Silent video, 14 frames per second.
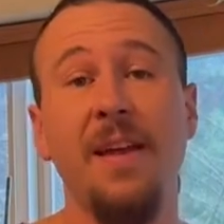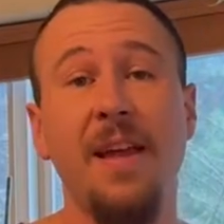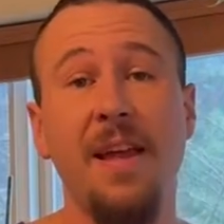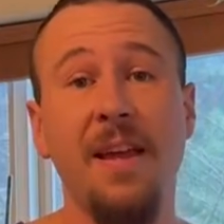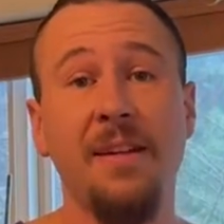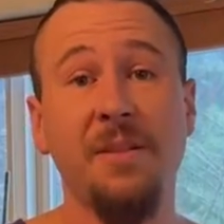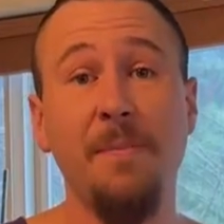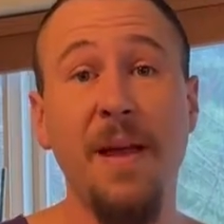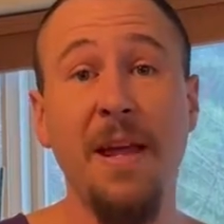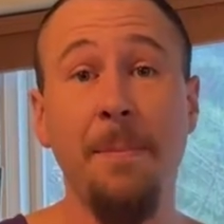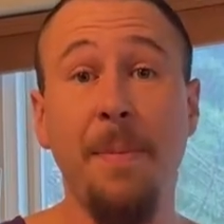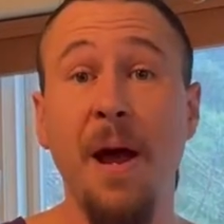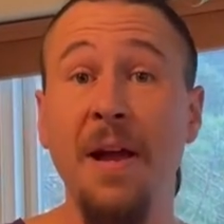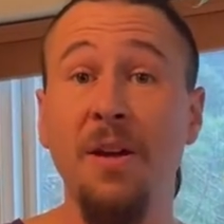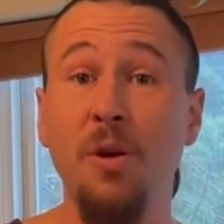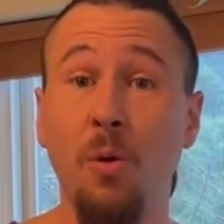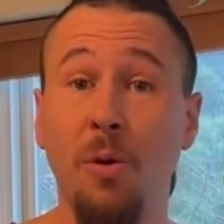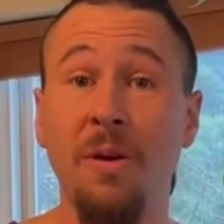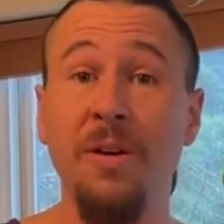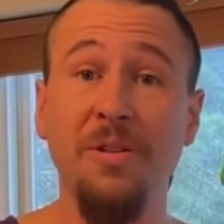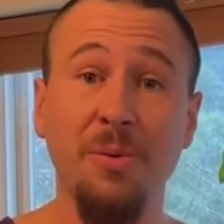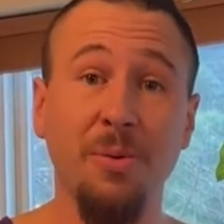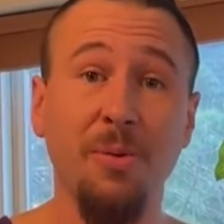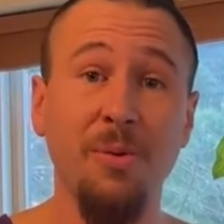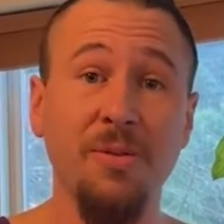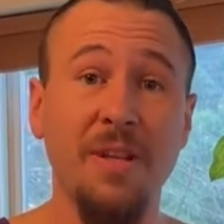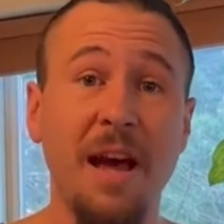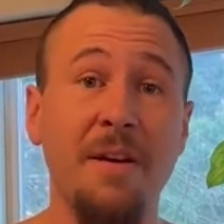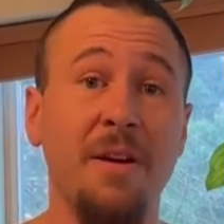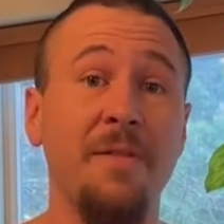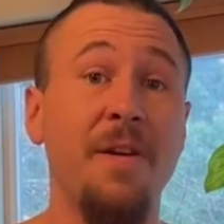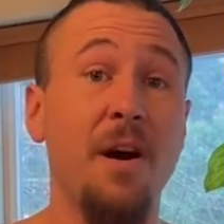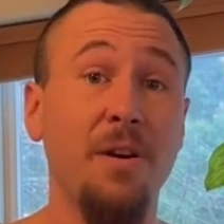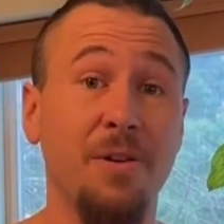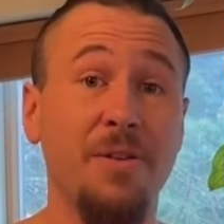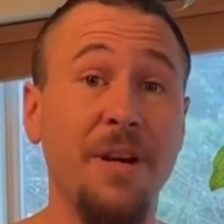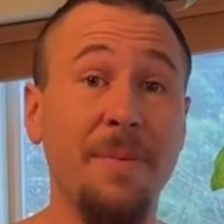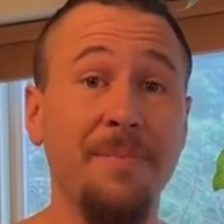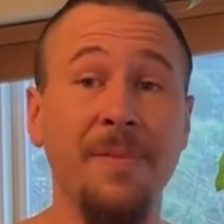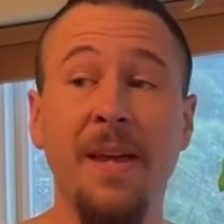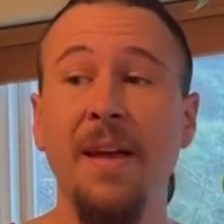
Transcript: It's made by Gora tools out of Hungary.